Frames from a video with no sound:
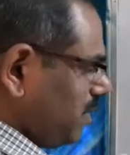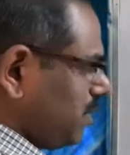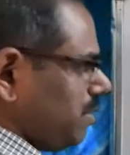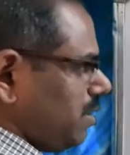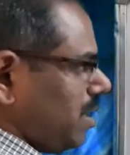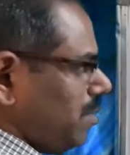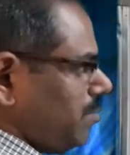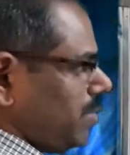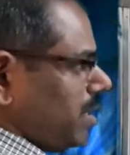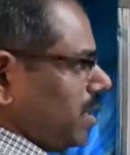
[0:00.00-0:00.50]
you
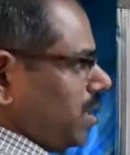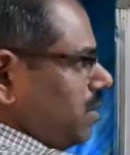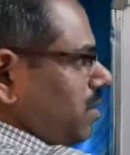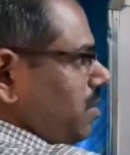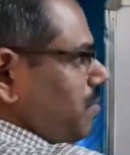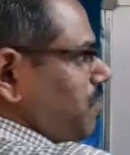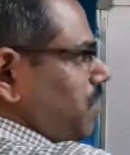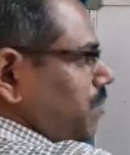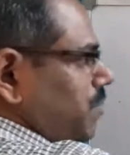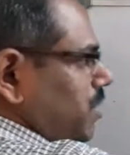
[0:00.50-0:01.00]
number either
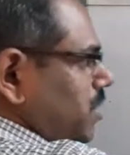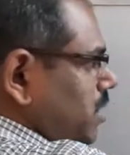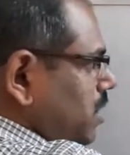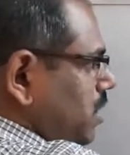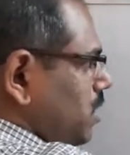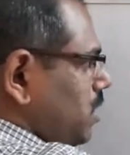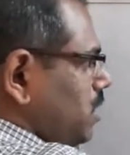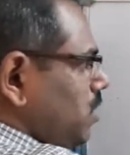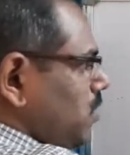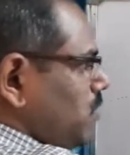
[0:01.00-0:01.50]
from
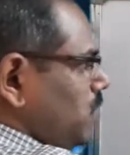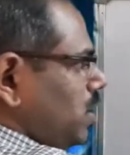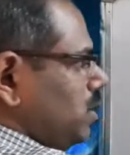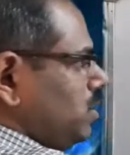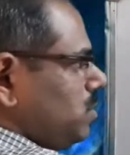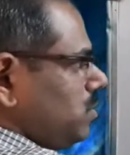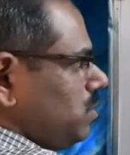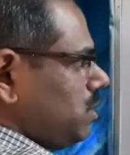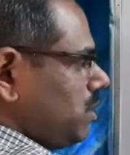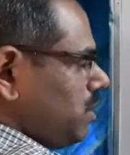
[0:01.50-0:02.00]
here 1,
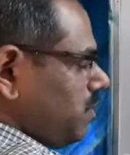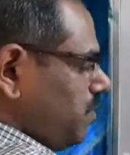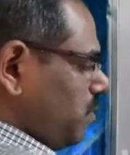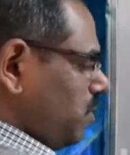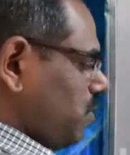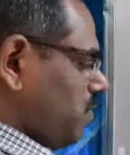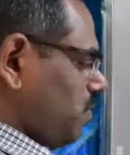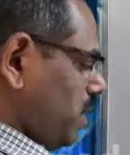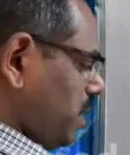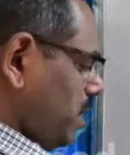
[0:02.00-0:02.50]
2, 3,
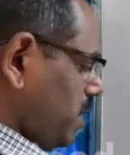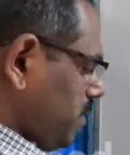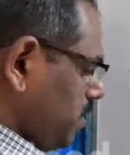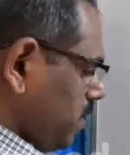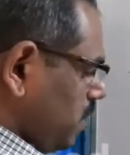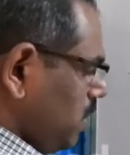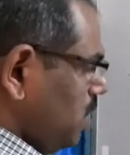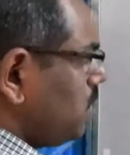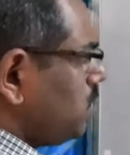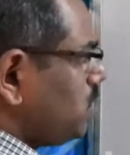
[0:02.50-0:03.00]
4, 5.
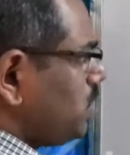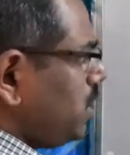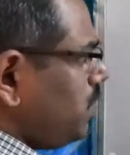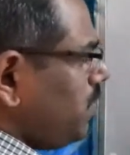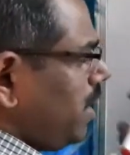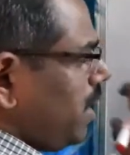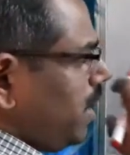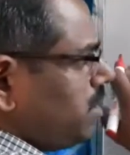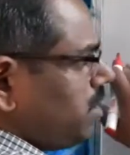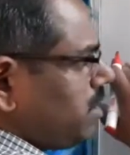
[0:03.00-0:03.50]
So anyway,
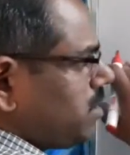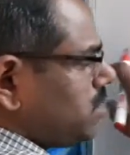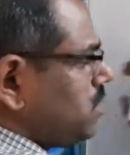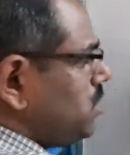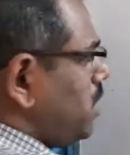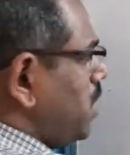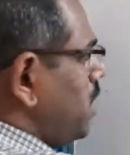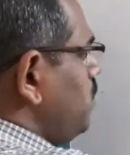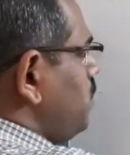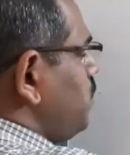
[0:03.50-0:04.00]
I just
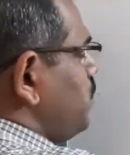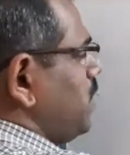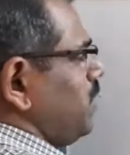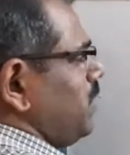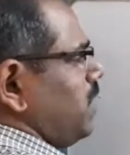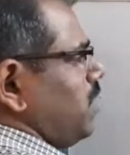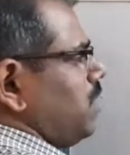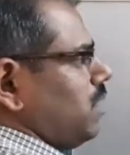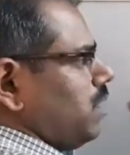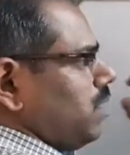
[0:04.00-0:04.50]
write from
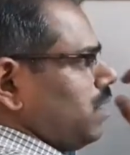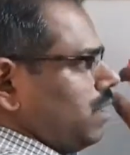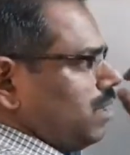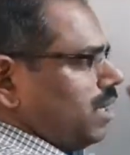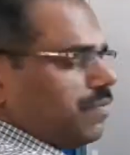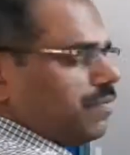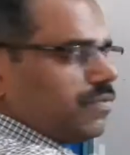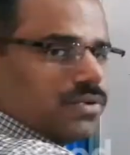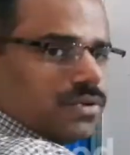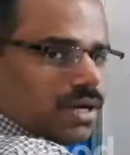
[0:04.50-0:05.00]

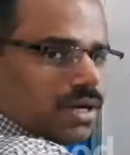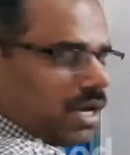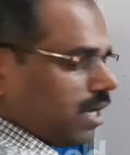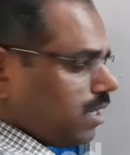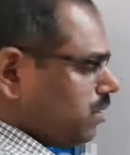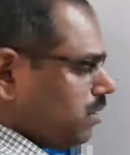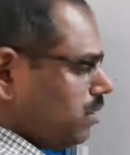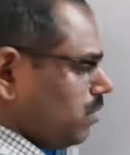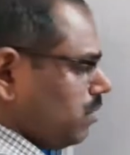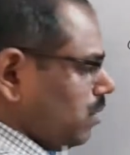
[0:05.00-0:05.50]
left to right
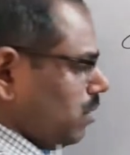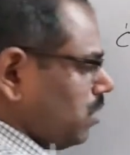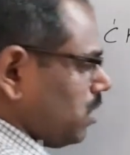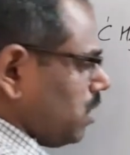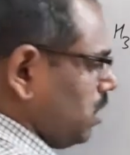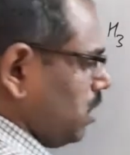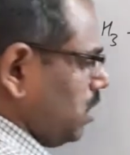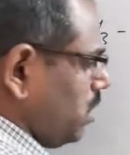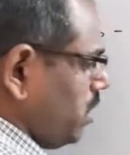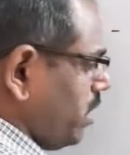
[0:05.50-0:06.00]
or
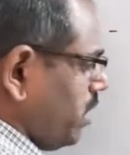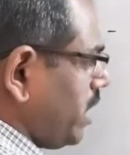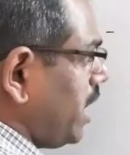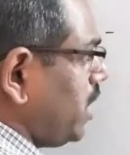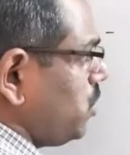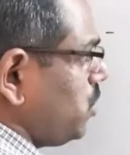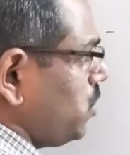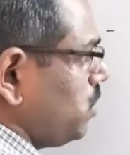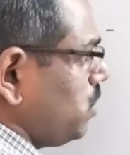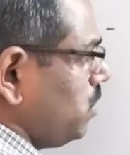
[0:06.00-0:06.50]

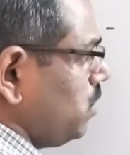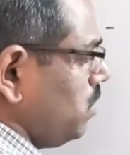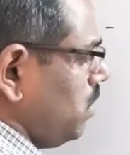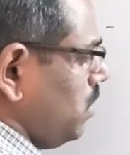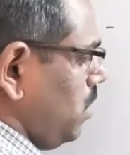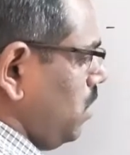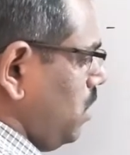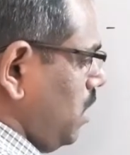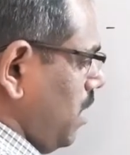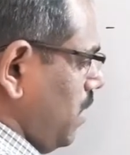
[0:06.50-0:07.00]
right to
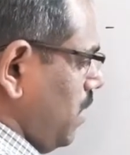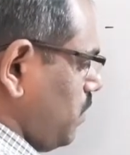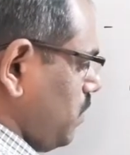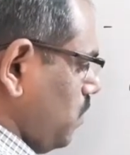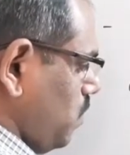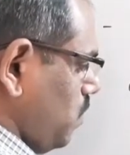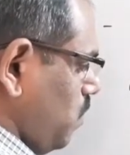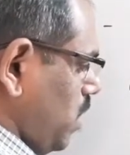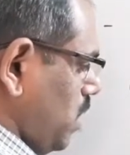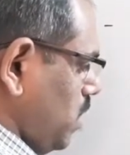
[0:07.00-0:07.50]
left
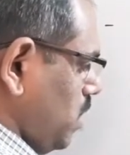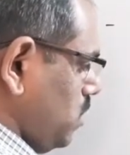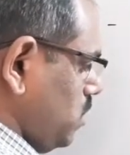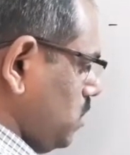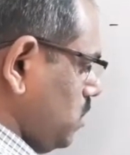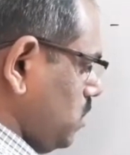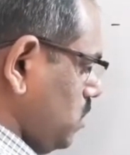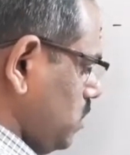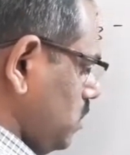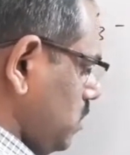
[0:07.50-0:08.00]
1,
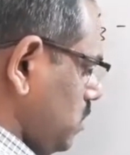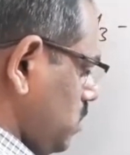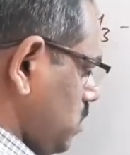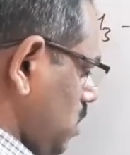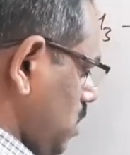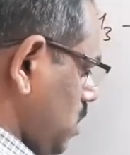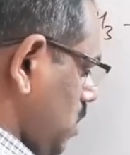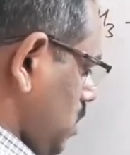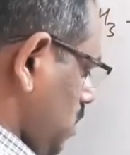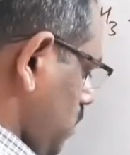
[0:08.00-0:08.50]
2,
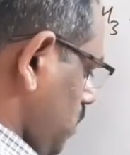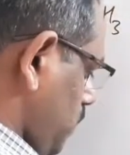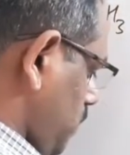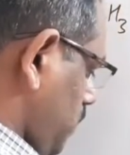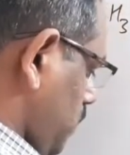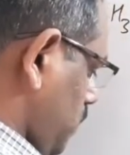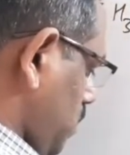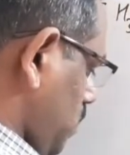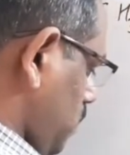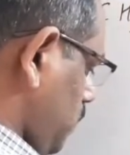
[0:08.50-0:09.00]
3,
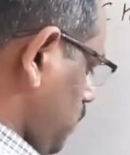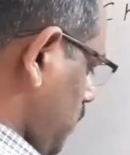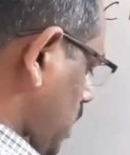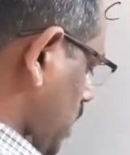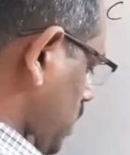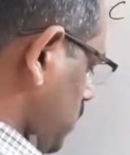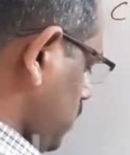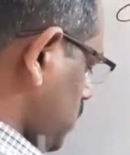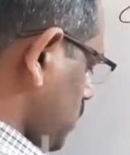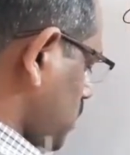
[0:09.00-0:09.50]
4,
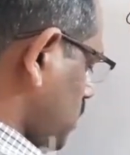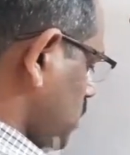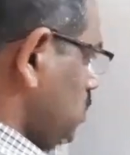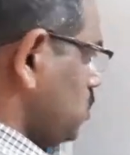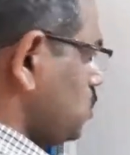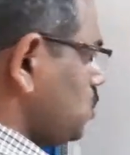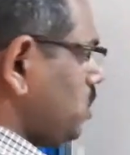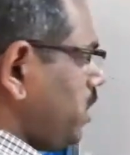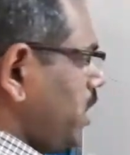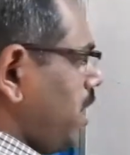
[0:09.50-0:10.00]
5.
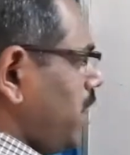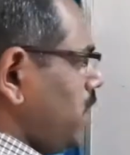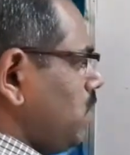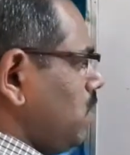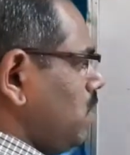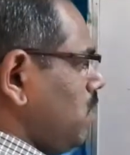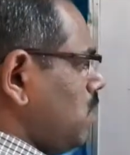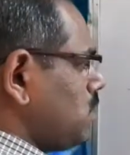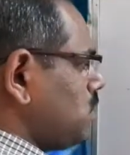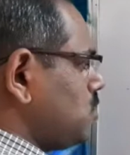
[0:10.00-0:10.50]
So that I
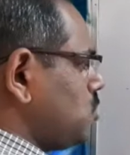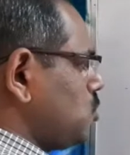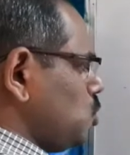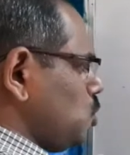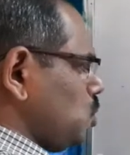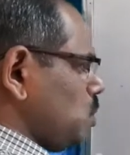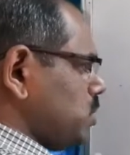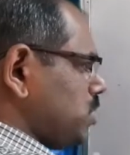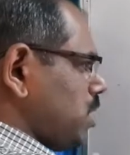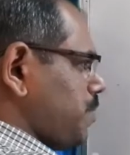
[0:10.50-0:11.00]
got
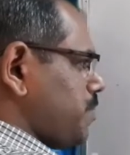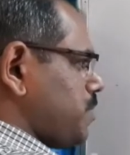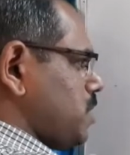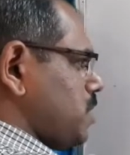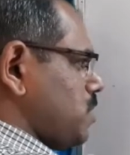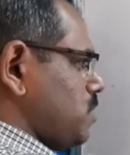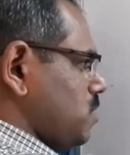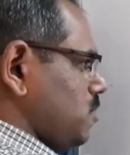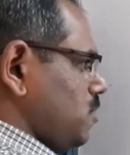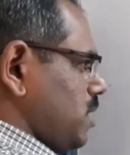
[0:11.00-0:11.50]
2
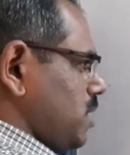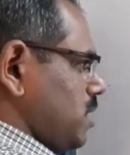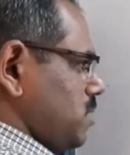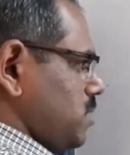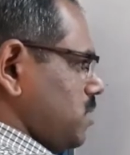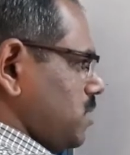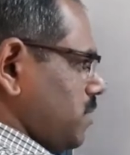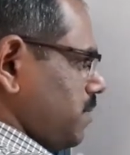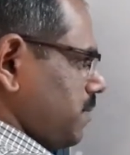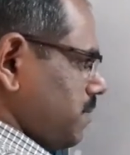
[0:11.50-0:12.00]

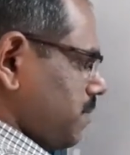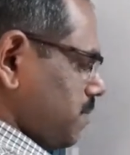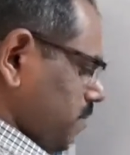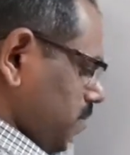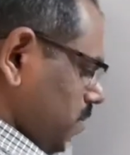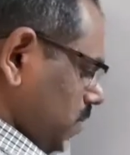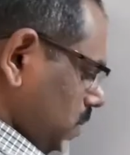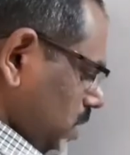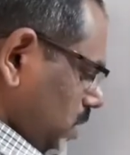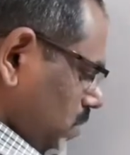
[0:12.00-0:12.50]
substituents
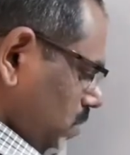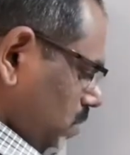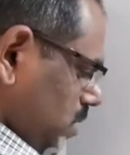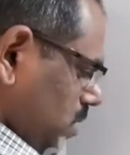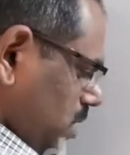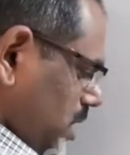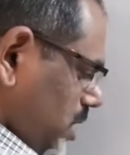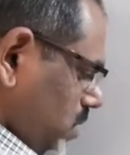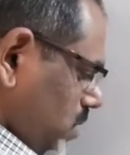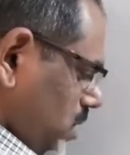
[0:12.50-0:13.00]
which
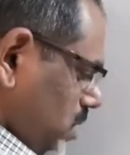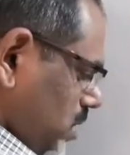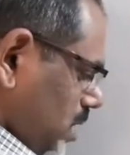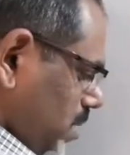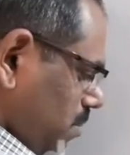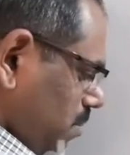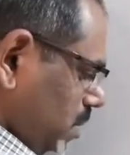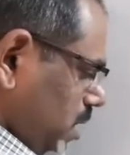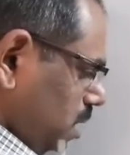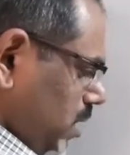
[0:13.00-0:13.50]
are not
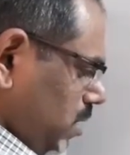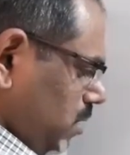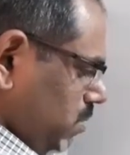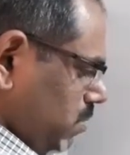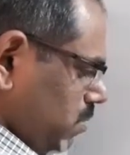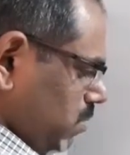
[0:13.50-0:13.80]
numbered.